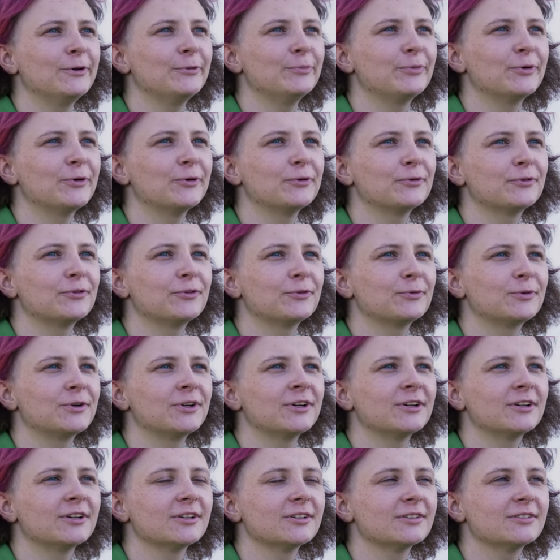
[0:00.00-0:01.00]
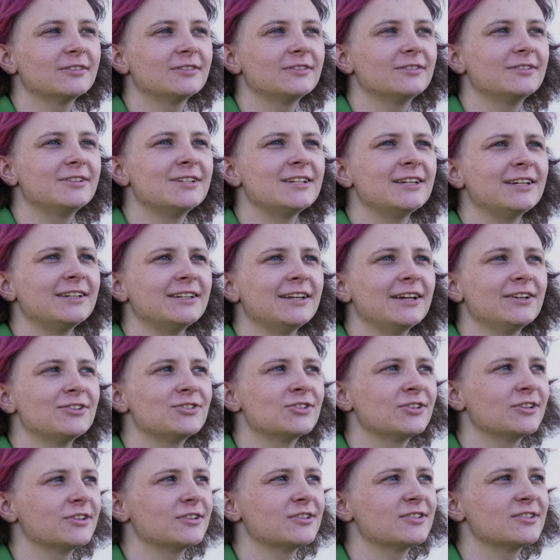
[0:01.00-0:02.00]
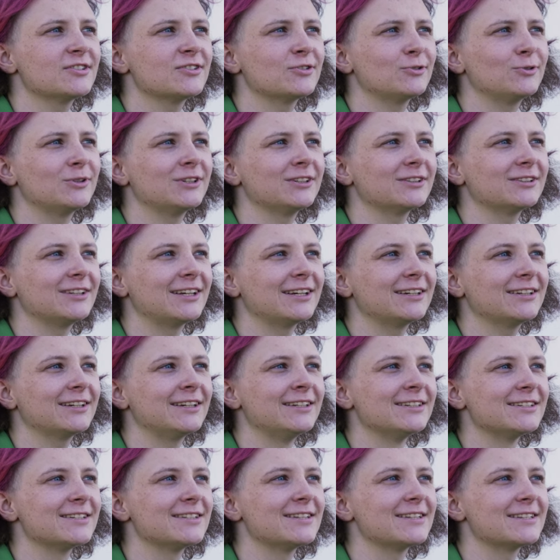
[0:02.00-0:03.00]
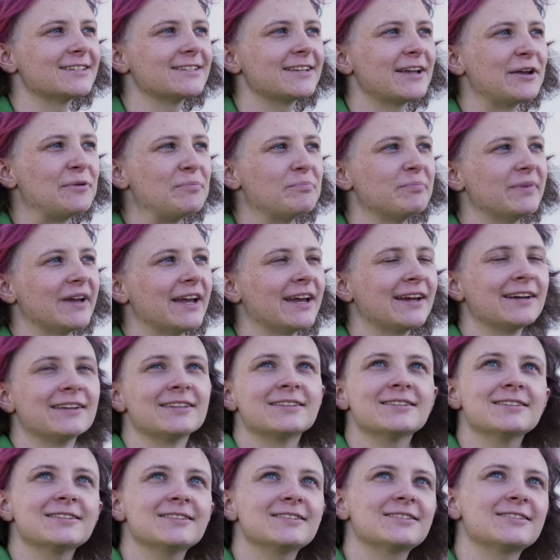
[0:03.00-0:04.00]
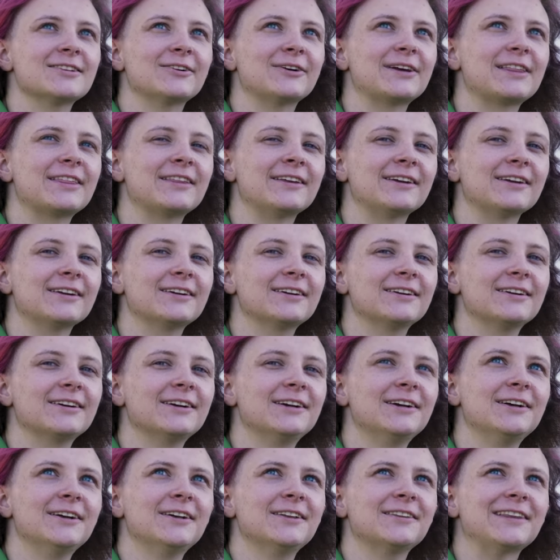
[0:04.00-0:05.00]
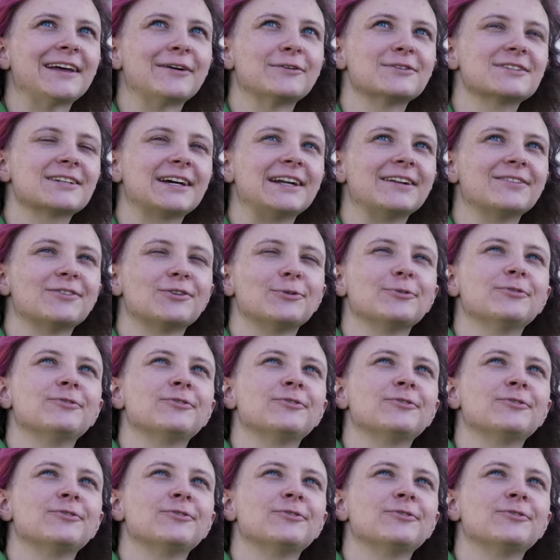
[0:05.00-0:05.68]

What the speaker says: We both were teenagers who were like into the same bands, so I think that was kind of our